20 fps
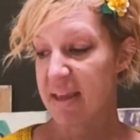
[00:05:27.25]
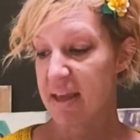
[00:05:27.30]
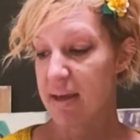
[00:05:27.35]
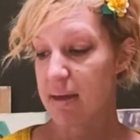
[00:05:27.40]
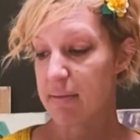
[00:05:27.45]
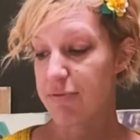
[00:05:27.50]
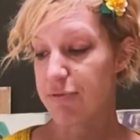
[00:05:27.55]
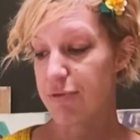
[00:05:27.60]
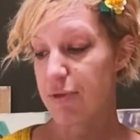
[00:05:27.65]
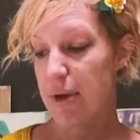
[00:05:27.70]

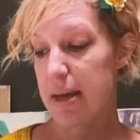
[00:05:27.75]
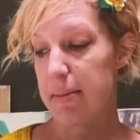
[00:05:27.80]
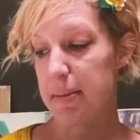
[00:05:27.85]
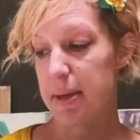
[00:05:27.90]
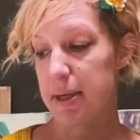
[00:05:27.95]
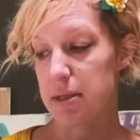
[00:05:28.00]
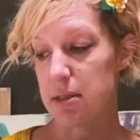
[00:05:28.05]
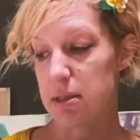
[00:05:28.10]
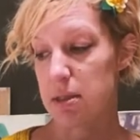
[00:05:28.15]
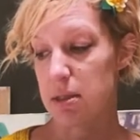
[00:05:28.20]
frame
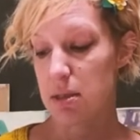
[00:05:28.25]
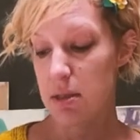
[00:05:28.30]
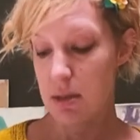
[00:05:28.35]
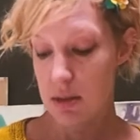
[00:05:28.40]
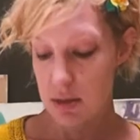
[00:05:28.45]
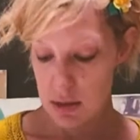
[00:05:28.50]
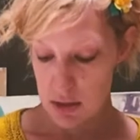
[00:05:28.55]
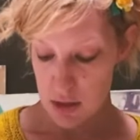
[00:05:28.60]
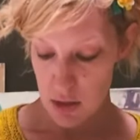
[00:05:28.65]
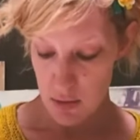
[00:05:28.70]
it
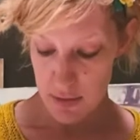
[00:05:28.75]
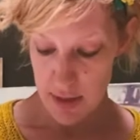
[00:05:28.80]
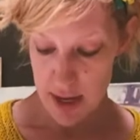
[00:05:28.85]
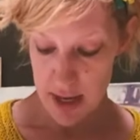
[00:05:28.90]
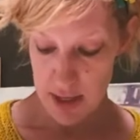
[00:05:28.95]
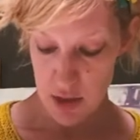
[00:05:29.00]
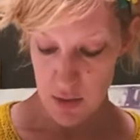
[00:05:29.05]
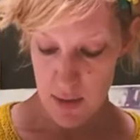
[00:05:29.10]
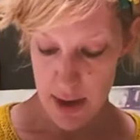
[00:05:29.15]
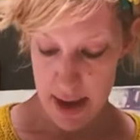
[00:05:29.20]
so
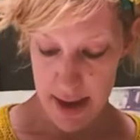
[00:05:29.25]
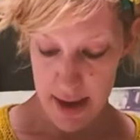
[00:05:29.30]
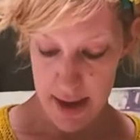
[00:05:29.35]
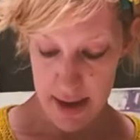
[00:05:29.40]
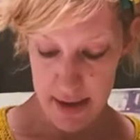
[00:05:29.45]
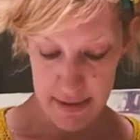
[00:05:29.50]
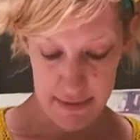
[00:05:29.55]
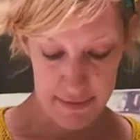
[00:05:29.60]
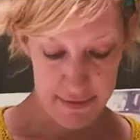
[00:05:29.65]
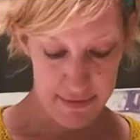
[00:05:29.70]
that you
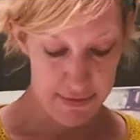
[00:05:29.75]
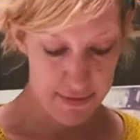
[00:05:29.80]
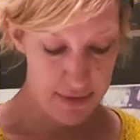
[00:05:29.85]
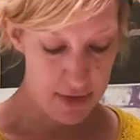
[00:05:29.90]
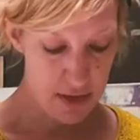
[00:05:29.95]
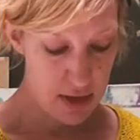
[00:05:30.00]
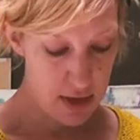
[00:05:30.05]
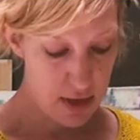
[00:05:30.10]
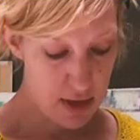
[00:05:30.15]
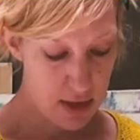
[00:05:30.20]
have
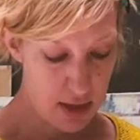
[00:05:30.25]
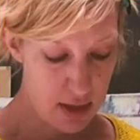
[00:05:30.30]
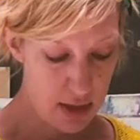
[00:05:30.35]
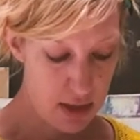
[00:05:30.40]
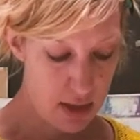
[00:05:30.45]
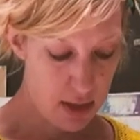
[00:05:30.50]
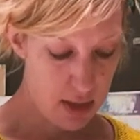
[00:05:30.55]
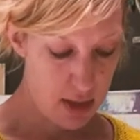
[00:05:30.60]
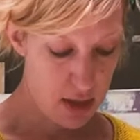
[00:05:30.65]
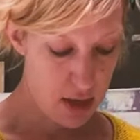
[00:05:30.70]

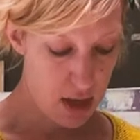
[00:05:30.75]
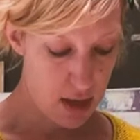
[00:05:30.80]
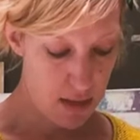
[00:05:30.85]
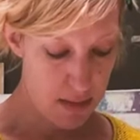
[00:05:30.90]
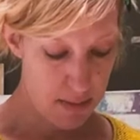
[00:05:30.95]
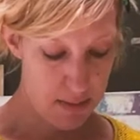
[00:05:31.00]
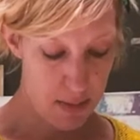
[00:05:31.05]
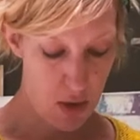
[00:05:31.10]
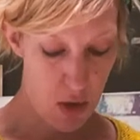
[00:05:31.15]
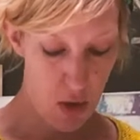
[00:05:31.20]

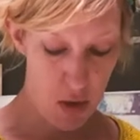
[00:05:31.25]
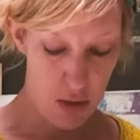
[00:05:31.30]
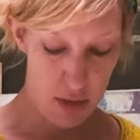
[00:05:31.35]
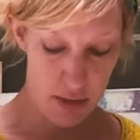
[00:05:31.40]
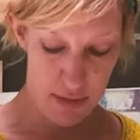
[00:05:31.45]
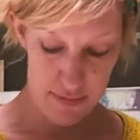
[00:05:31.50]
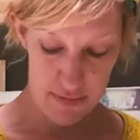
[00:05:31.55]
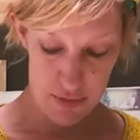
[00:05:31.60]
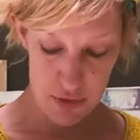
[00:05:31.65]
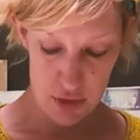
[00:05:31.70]
all
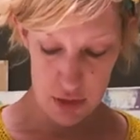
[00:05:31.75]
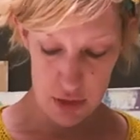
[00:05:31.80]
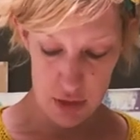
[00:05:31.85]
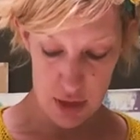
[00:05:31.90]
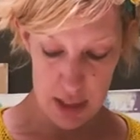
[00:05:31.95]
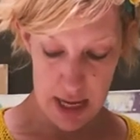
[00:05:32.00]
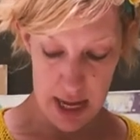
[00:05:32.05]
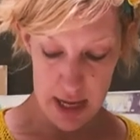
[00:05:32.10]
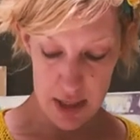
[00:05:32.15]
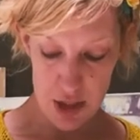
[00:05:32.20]
of
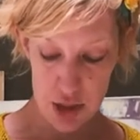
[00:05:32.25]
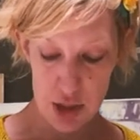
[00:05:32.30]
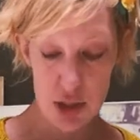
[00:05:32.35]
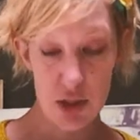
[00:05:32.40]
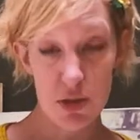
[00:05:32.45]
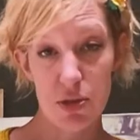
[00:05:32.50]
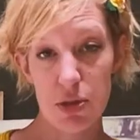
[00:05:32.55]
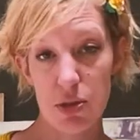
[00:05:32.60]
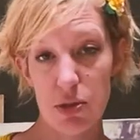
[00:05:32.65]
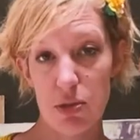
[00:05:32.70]
the
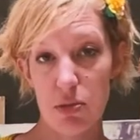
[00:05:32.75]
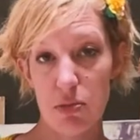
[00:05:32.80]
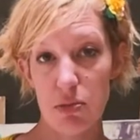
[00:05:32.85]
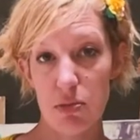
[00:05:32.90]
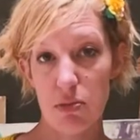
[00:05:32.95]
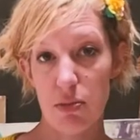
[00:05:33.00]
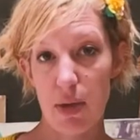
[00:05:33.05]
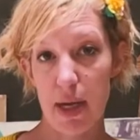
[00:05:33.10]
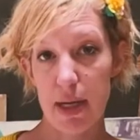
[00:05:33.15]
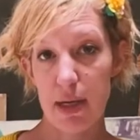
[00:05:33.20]
edges
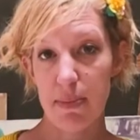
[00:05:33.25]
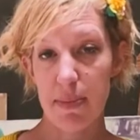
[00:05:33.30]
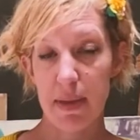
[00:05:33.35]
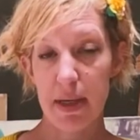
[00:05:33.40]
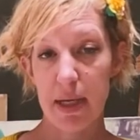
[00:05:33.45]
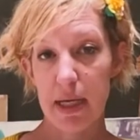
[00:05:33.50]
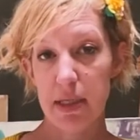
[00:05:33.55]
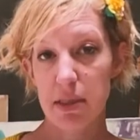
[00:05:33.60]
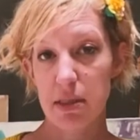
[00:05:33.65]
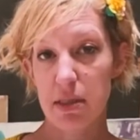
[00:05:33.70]
right up
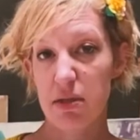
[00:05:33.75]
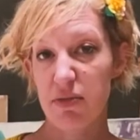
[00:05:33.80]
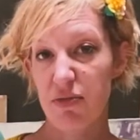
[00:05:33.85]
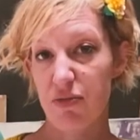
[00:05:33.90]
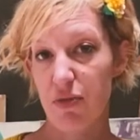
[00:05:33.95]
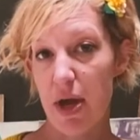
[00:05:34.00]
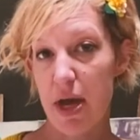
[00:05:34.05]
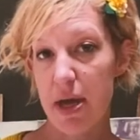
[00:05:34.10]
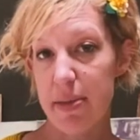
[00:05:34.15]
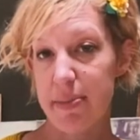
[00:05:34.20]
against the
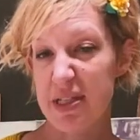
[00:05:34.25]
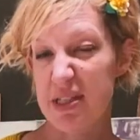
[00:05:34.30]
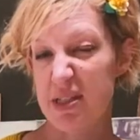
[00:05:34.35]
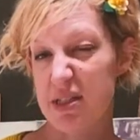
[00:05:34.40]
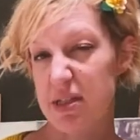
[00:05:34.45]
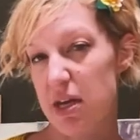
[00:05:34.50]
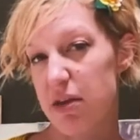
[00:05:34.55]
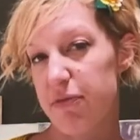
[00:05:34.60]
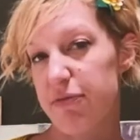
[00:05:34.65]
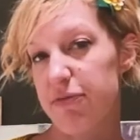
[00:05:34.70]
frame
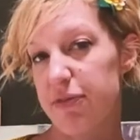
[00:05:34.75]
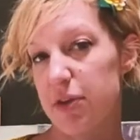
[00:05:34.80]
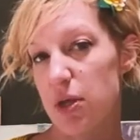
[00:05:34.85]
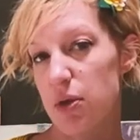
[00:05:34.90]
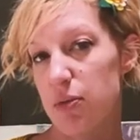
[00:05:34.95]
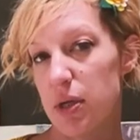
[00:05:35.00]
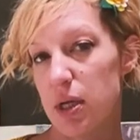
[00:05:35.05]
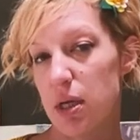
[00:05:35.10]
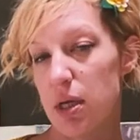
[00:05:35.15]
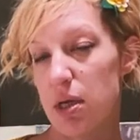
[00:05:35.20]
instead of
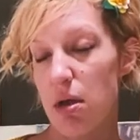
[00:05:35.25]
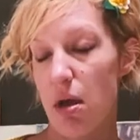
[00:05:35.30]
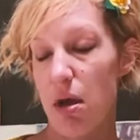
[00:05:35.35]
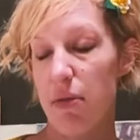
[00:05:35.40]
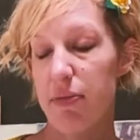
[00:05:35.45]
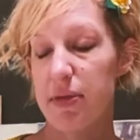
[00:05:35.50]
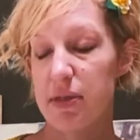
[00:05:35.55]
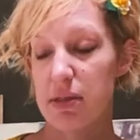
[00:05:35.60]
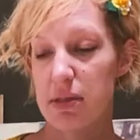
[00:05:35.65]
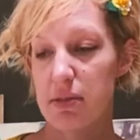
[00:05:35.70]
floating it
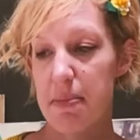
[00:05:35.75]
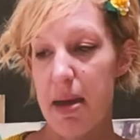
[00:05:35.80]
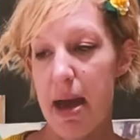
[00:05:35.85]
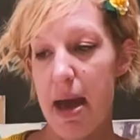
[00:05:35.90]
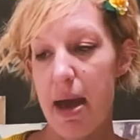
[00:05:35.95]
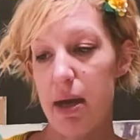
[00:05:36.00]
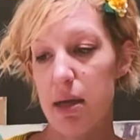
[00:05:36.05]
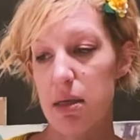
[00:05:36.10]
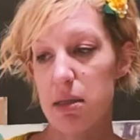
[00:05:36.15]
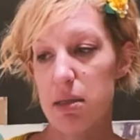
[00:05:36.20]
on this
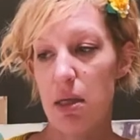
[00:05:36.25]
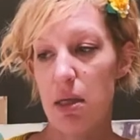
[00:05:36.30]
mat.